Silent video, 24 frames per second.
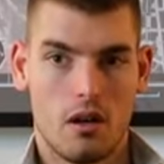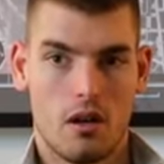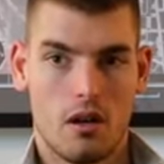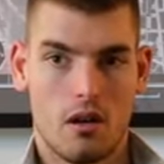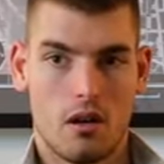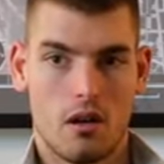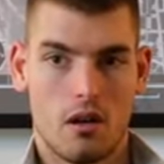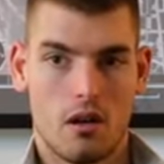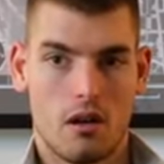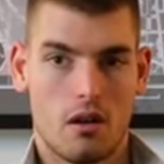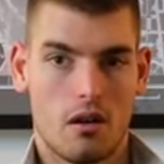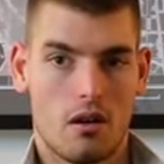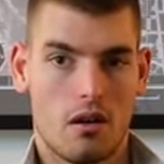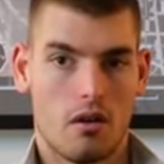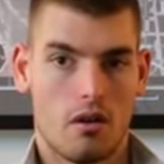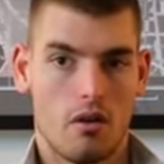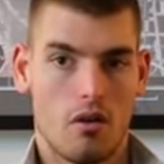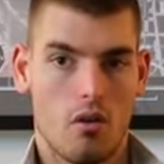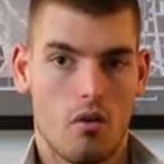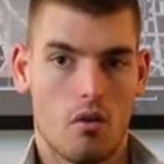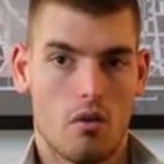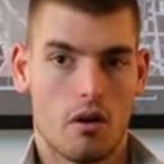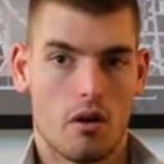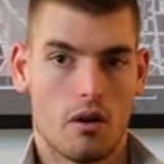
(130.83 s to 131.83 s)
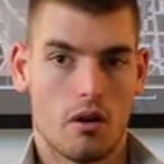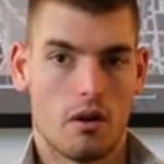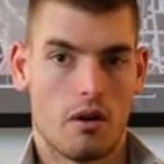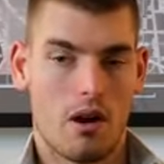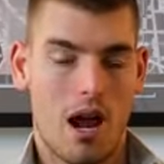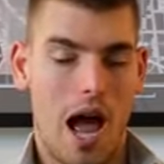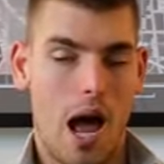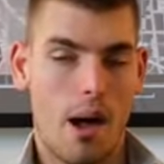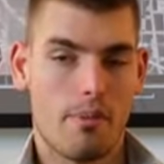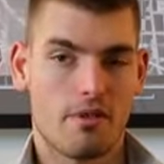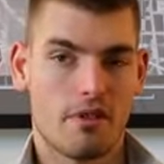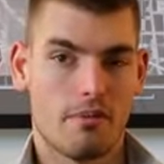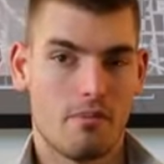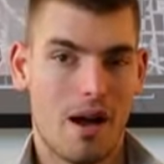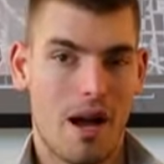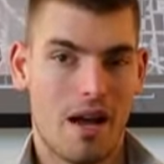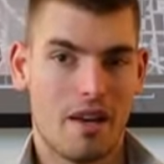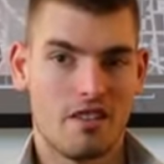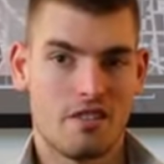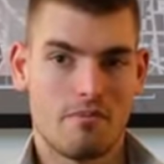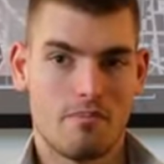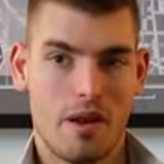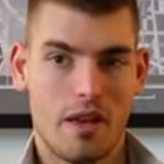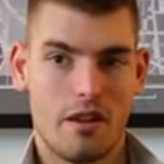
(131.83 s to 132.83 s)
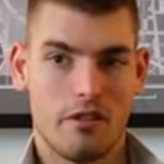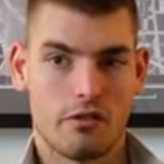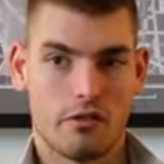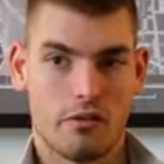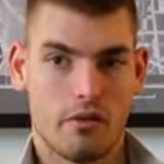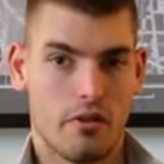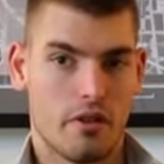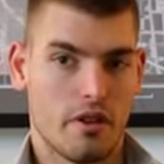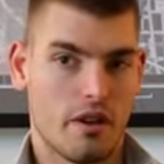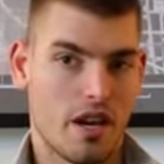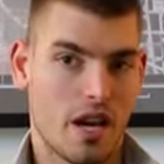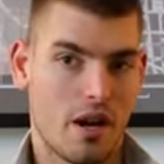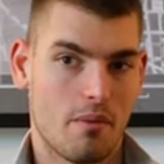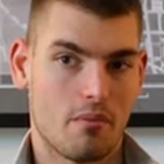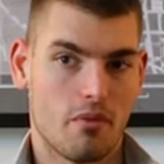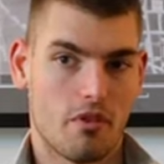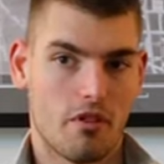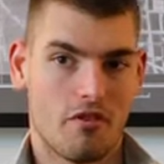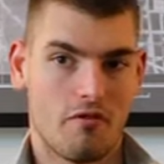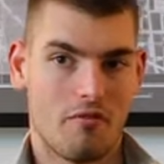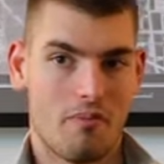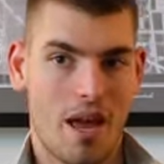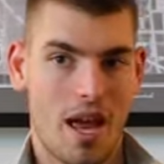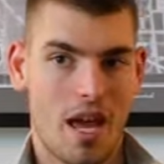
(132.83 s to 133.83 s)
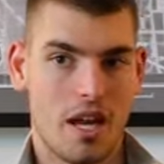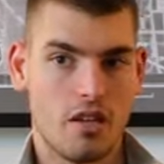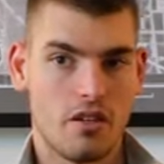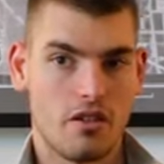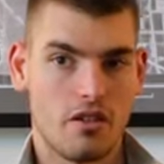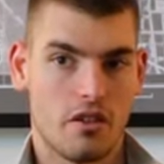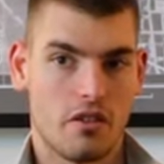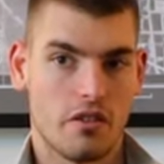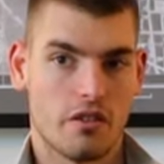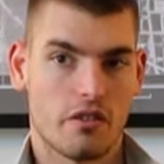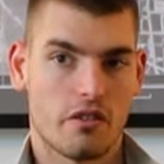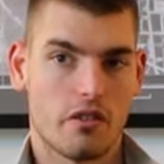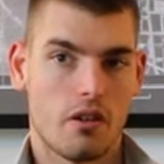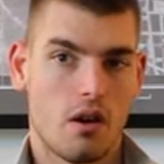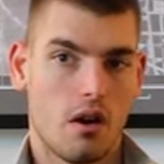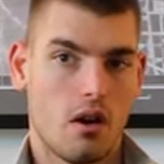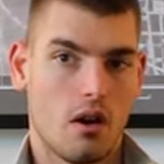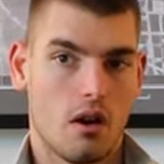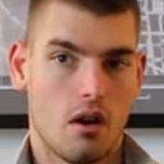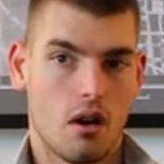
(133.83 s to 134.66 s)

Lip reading: or optimize basically the number of pages